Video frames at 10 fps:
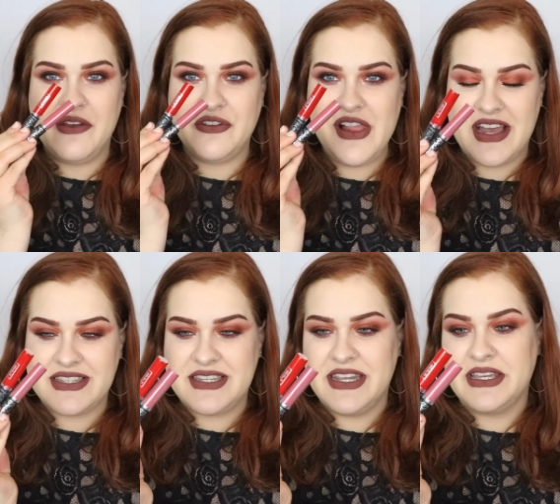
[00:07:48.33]

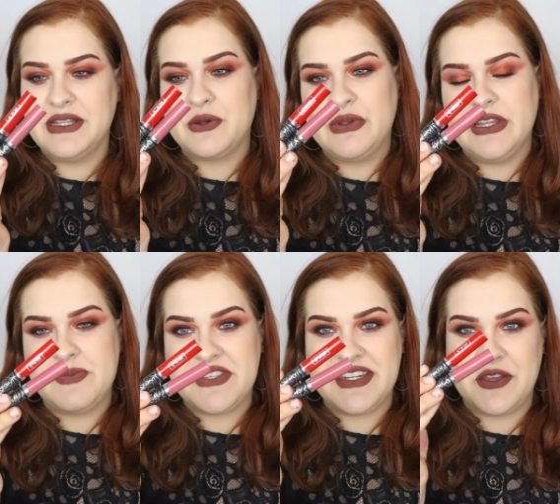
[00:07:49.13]
Everlasting Liquid
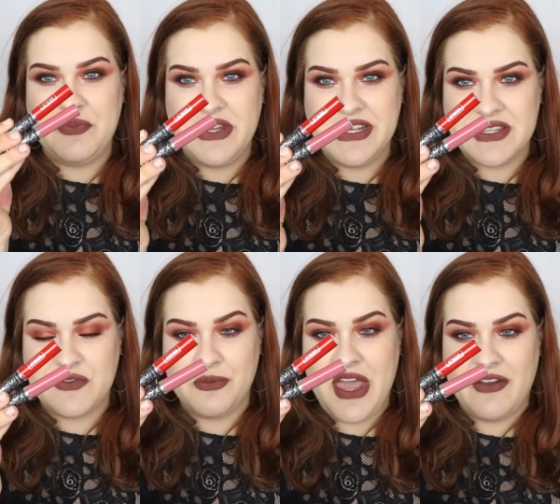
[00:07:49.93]
Lipstick Minis
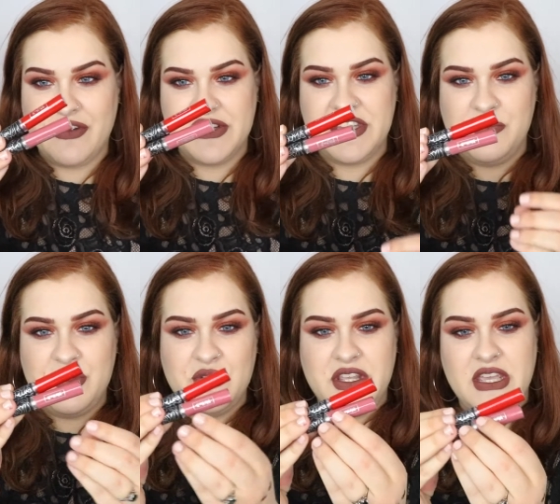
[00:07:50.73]
from Kat Von D
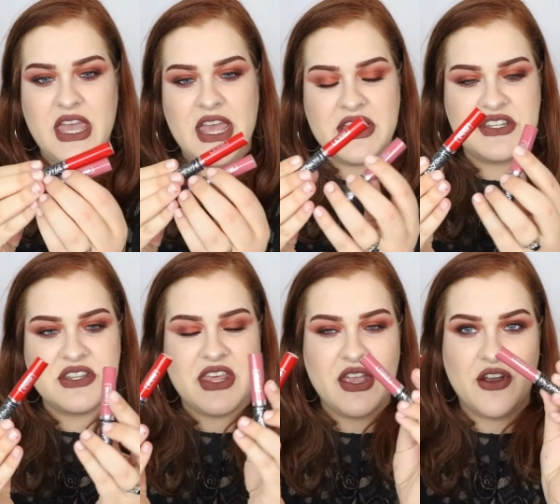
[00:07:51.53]
Beauty and
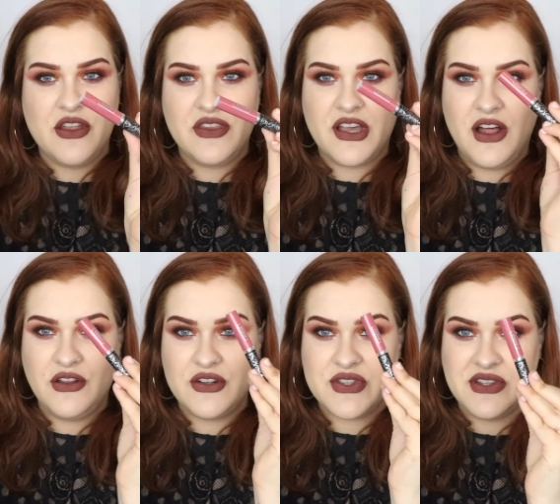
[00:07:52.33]
they are in the
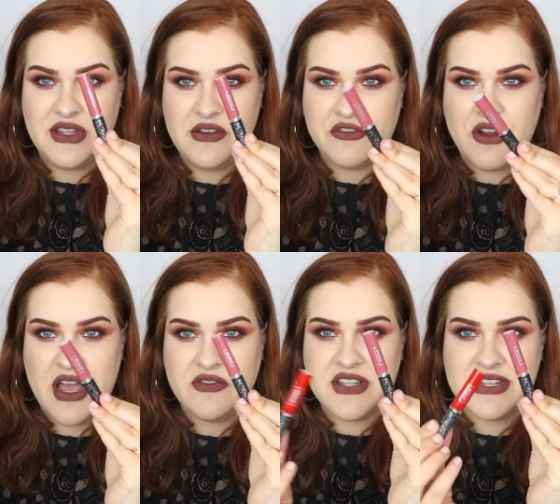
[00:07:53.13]
colors
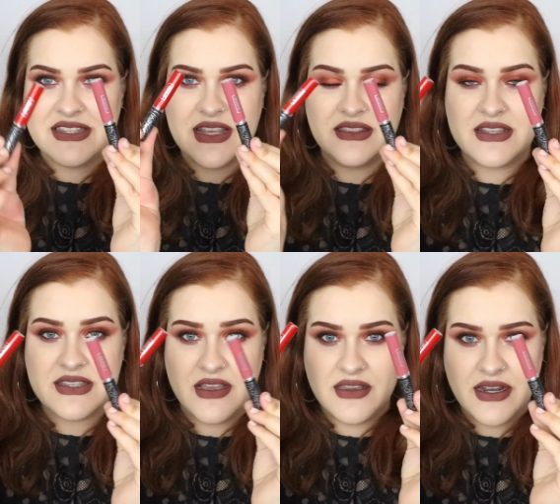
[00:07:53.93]
Lovecraft and Santa
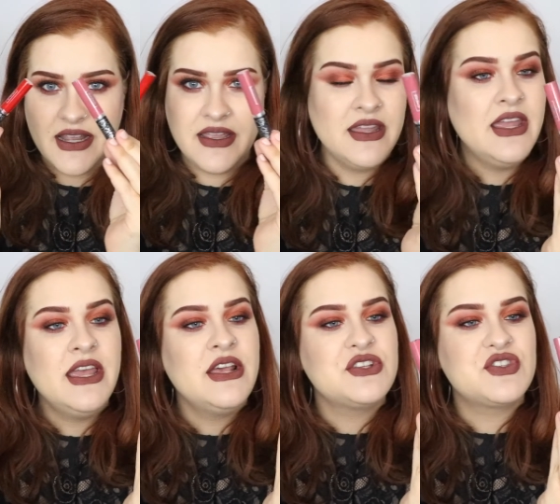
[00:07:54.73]
Sangre.
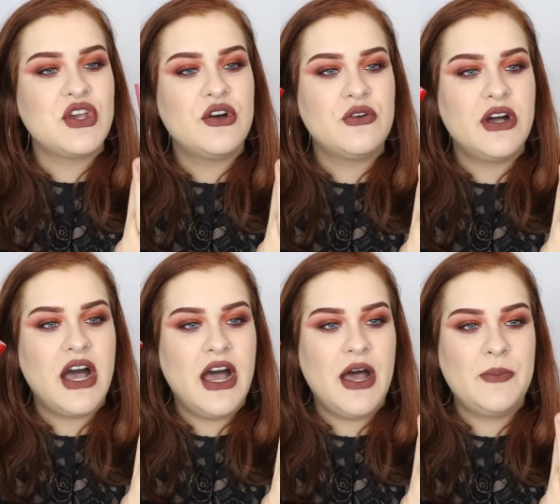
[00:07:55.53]
So
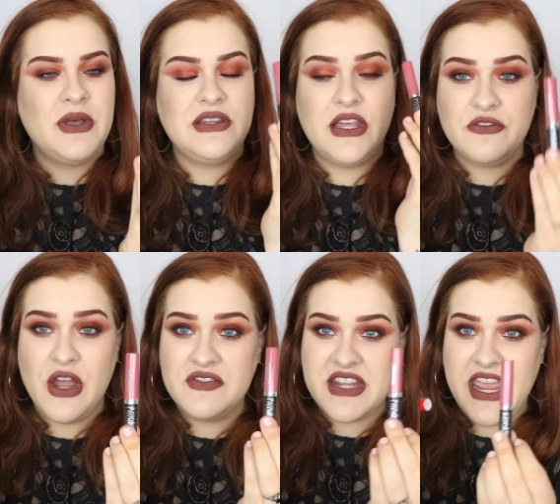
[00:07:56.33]
um,
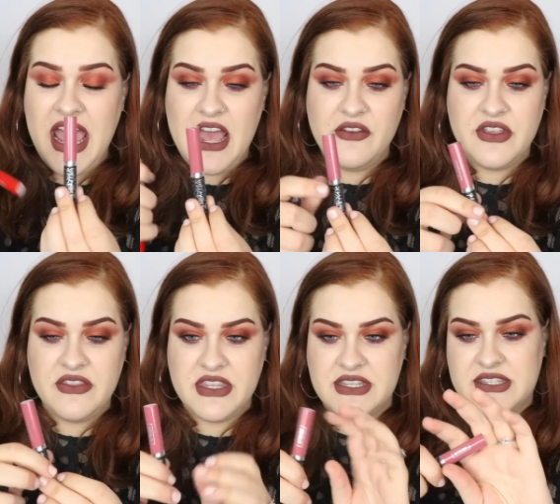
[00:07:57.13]
Lovecraft I have
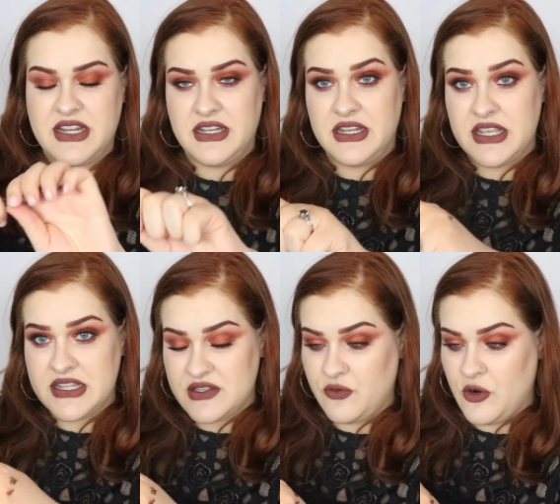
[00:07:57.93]
in the Studded
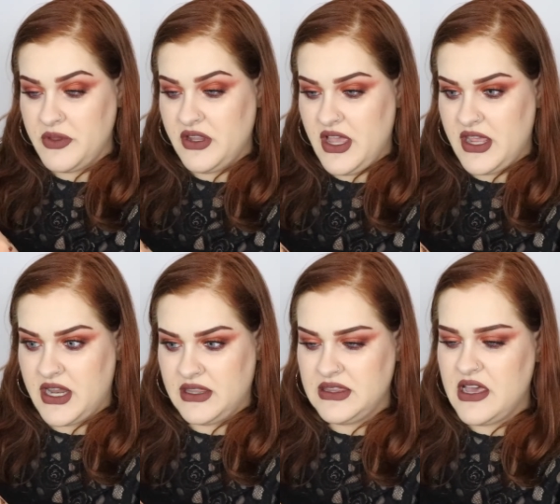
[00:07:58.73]
Kiss formula and
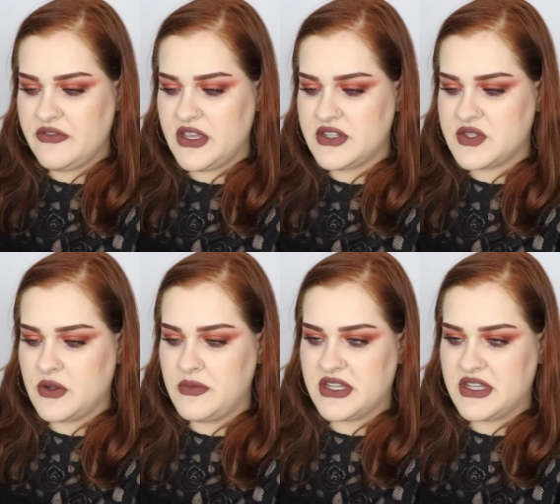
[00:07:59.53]
I love it, so I'm